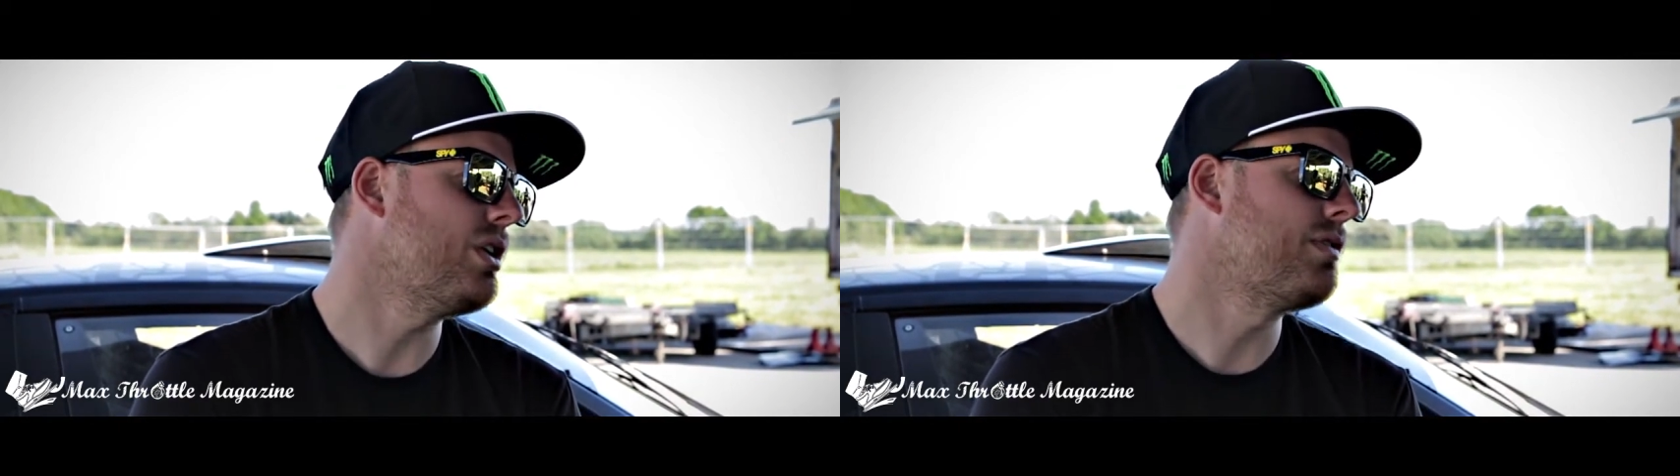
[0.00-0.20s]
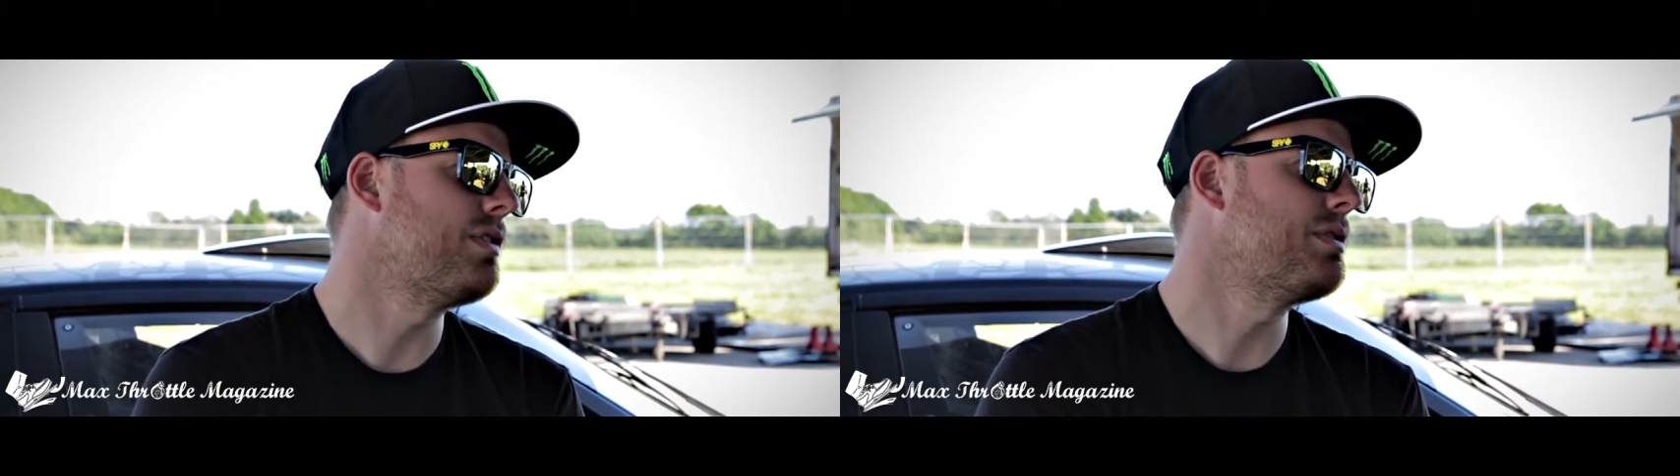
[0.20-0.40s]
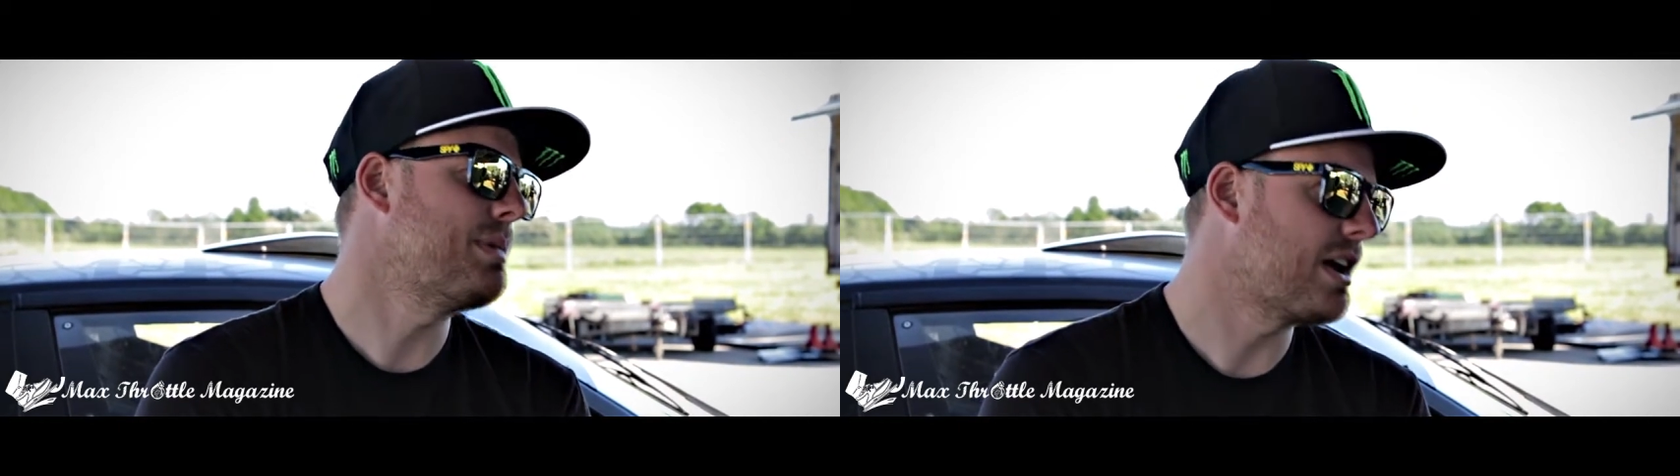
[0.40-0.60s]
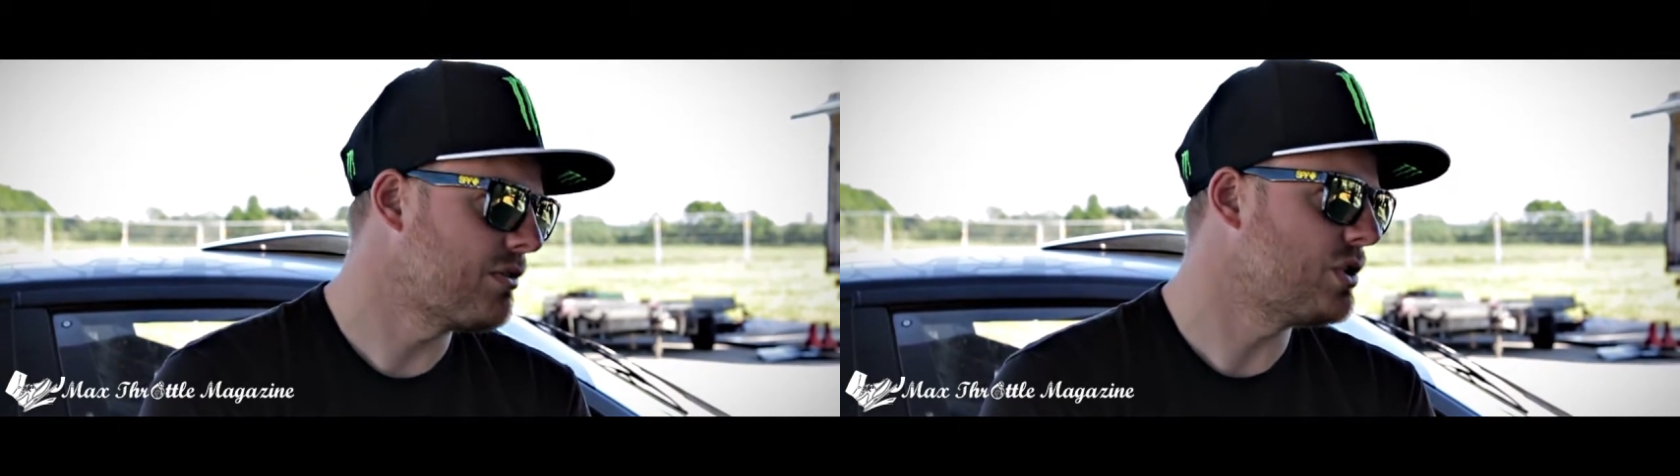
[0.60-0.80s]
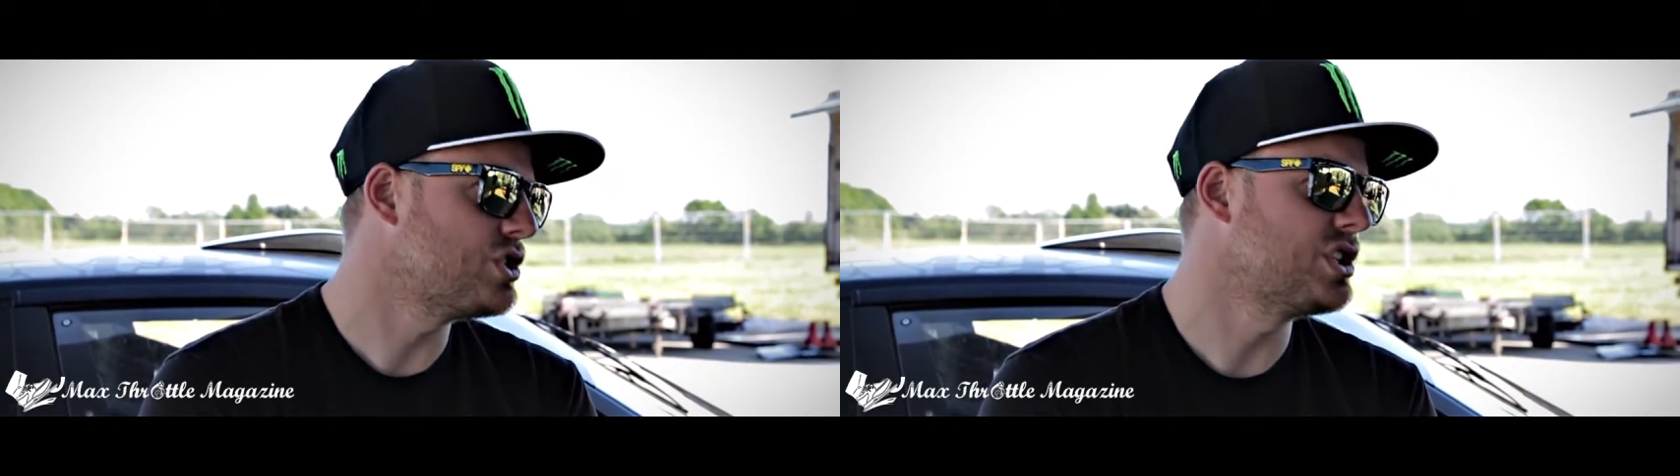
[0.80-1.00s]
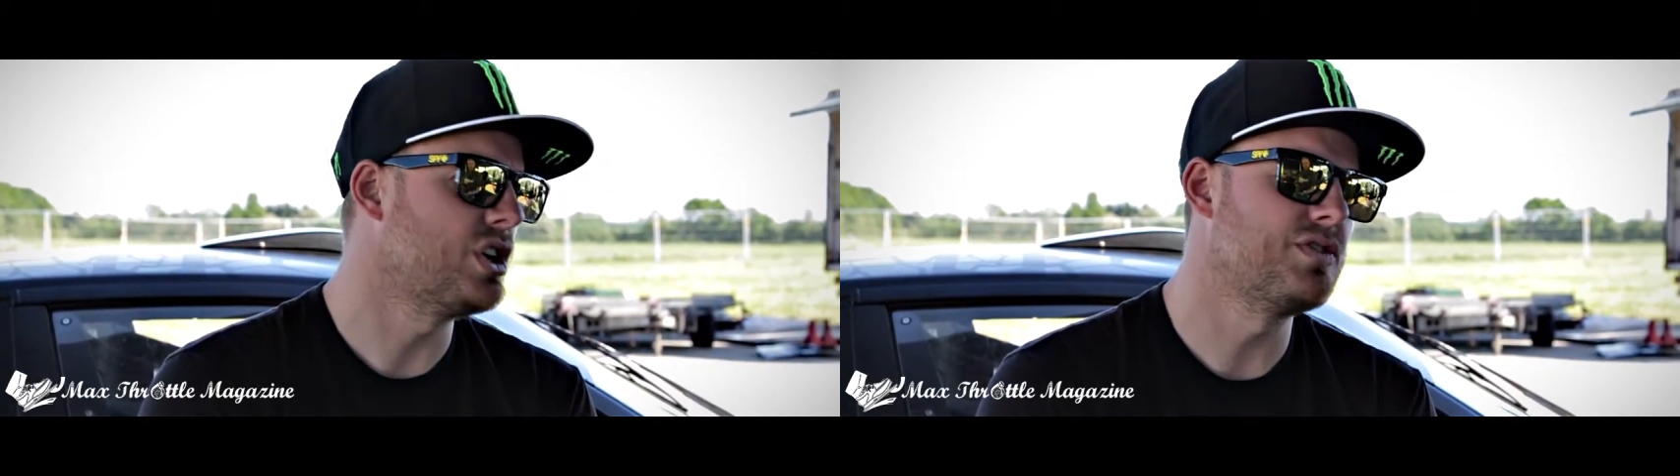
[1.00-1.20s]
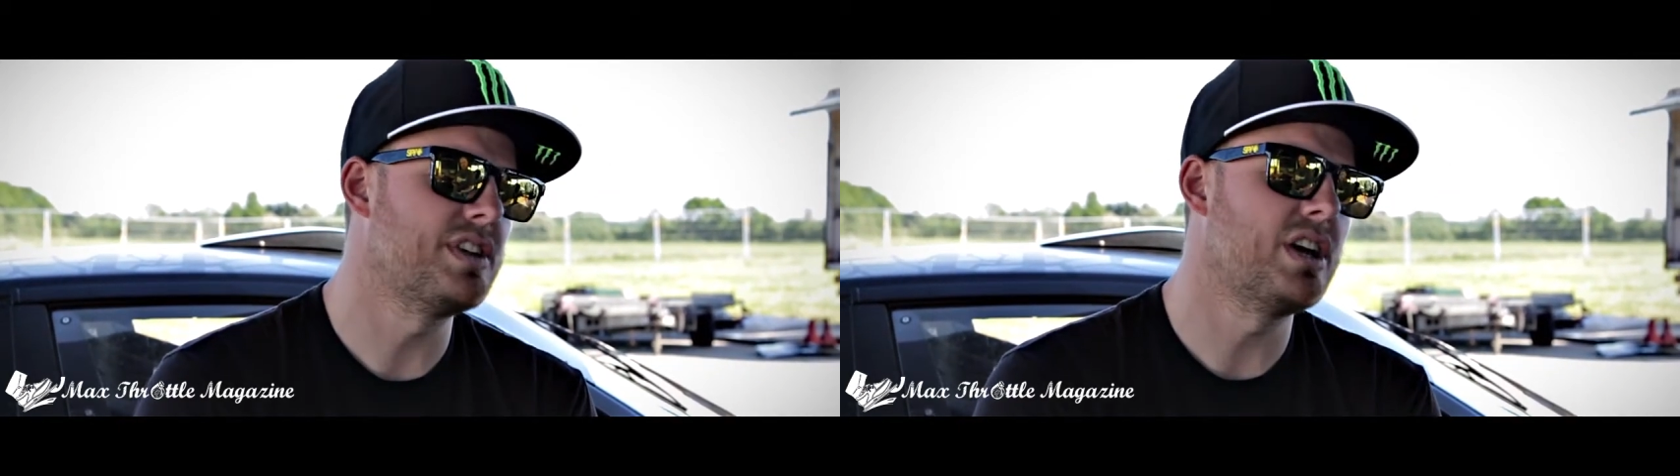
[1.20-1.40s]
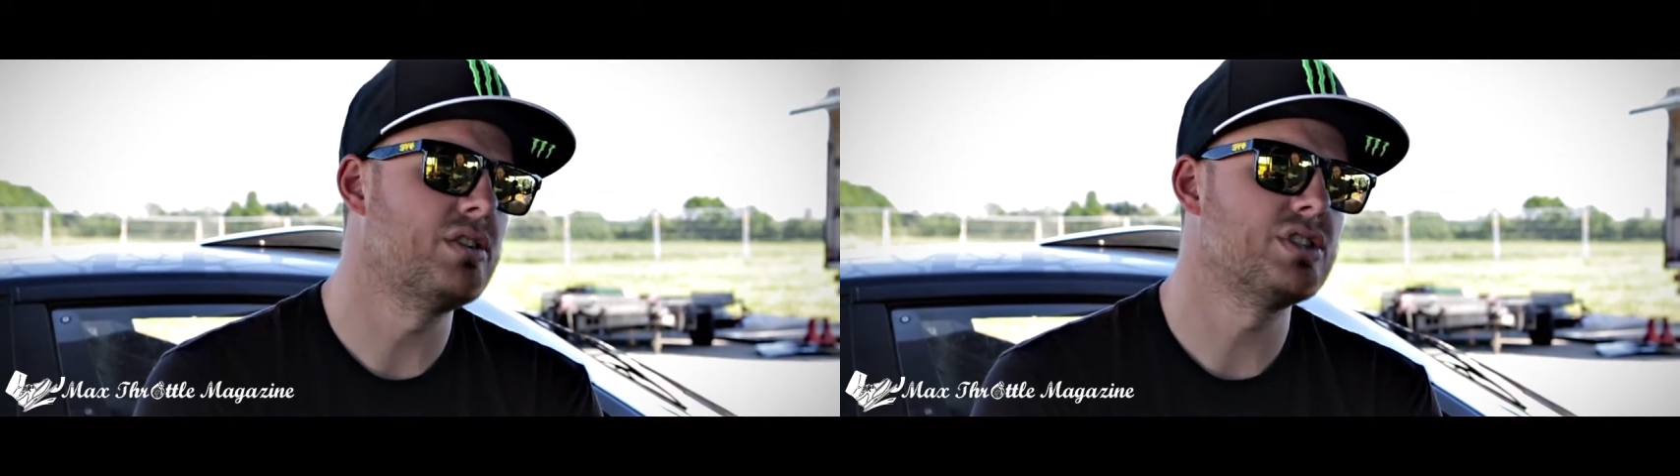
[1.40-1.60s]
off of the back of watching those
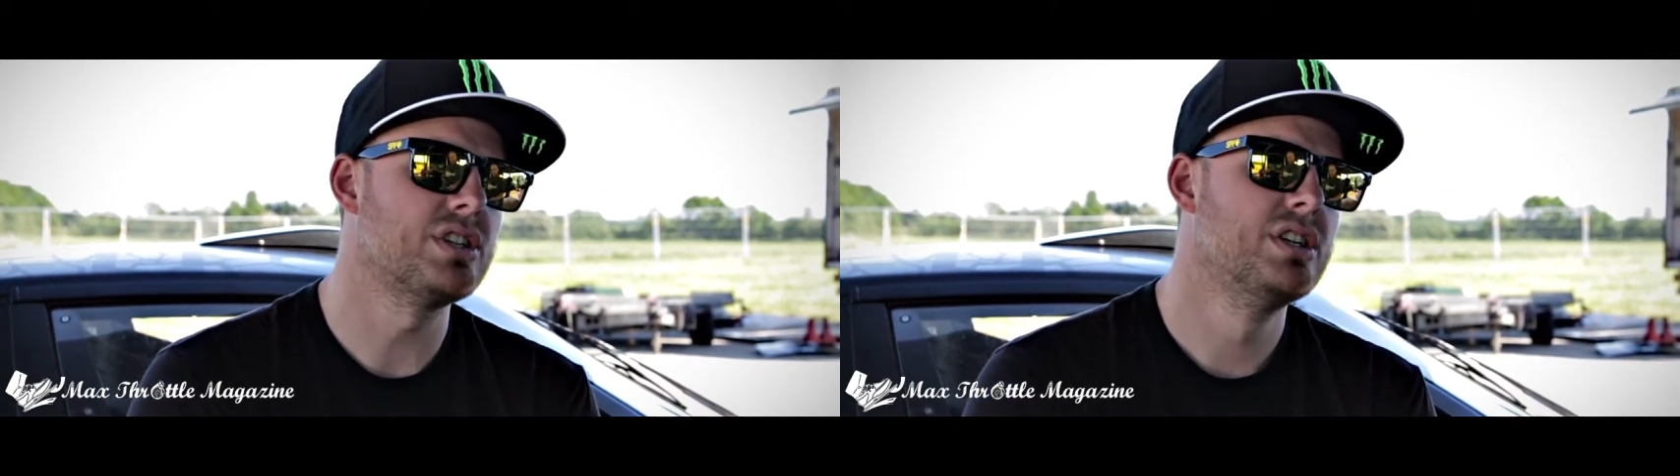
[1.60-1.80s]
videos.